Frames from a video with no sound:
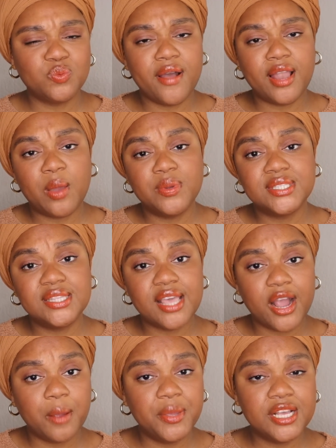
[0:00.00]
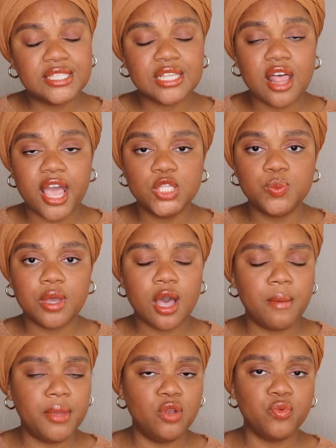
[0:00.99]
while I was there because clients would
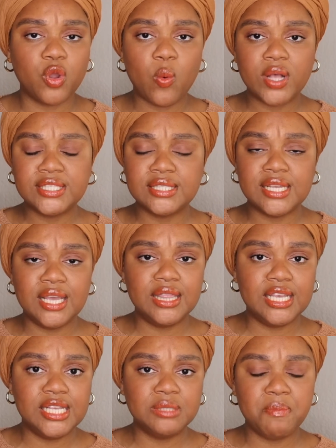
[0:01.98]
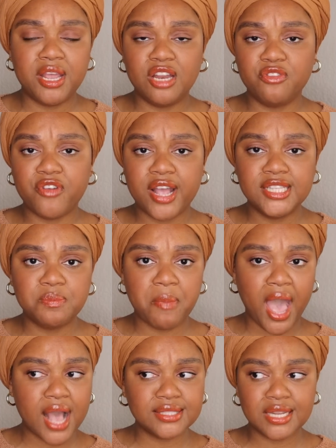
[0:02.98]
come in requesting these made in France
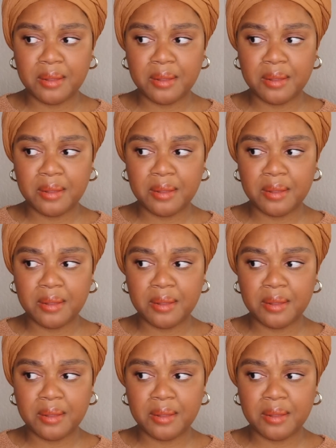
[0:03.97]
bags.